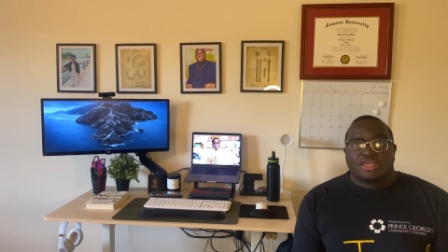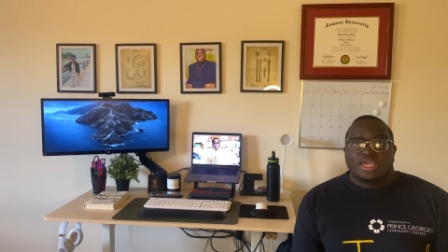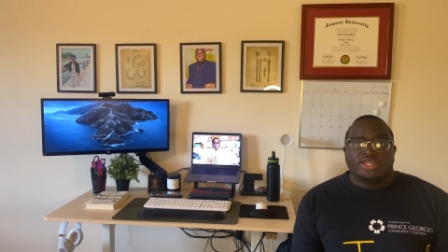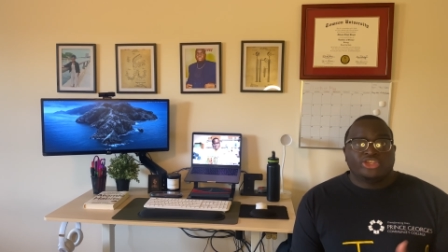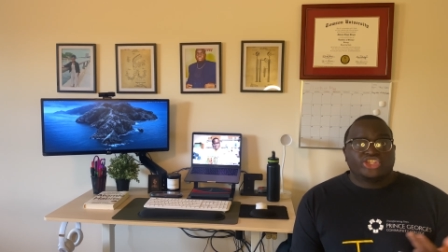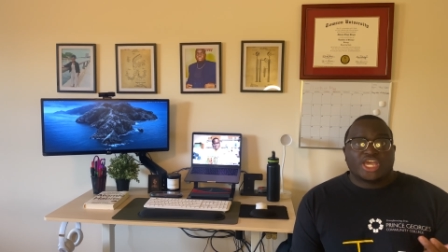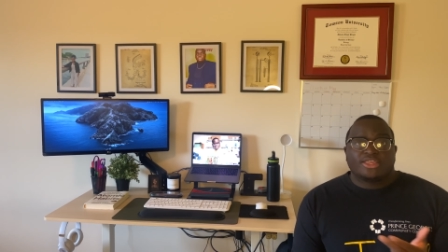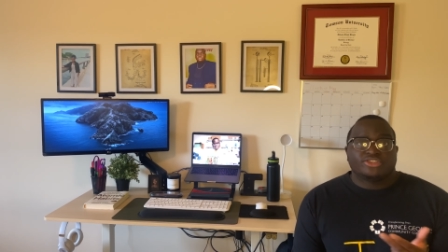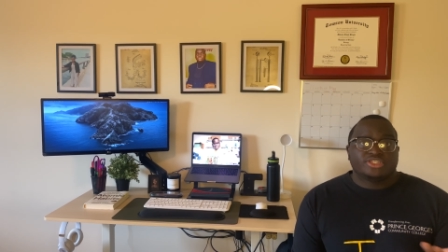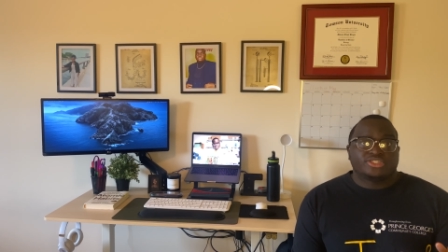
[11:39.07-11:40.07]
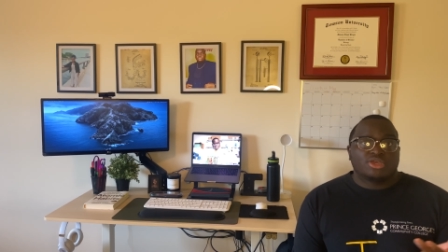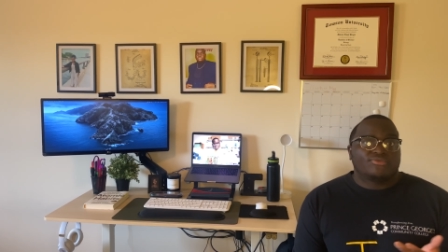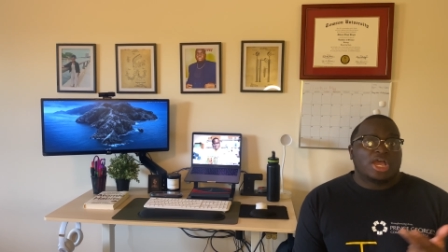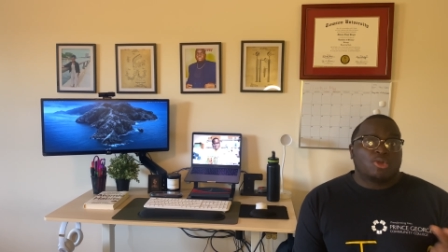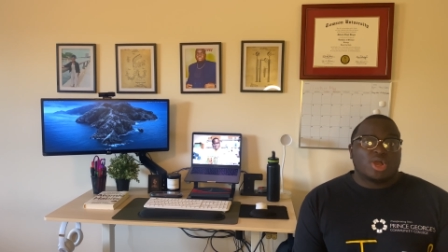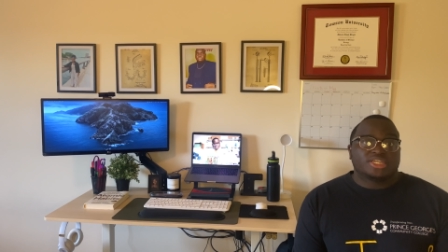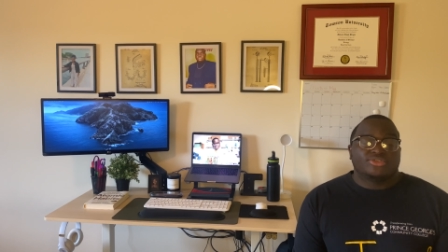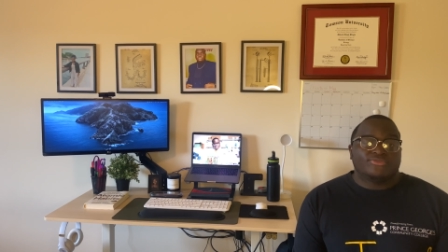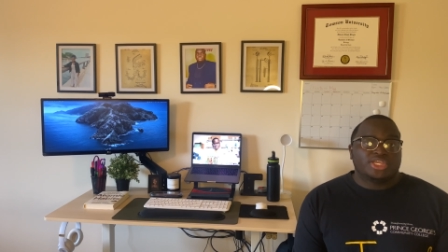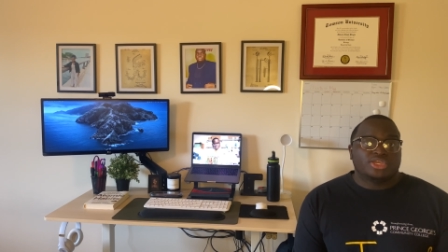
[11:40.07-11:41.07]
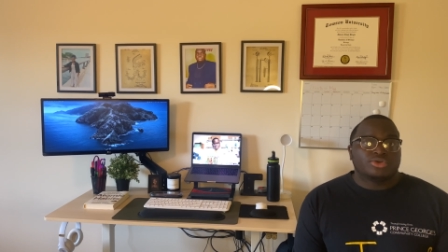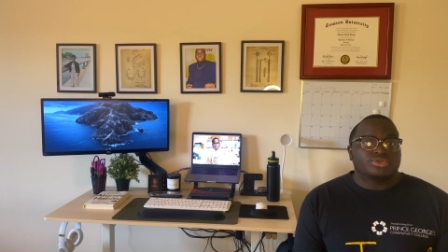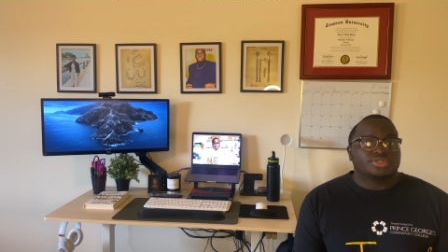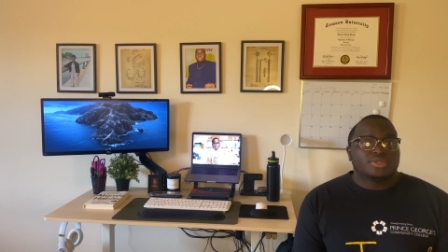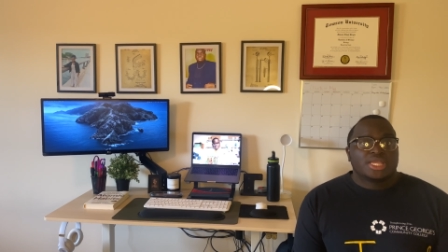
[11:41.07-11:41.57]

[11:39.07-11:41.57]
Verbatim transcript: Any challenging stuff, I watched the videos.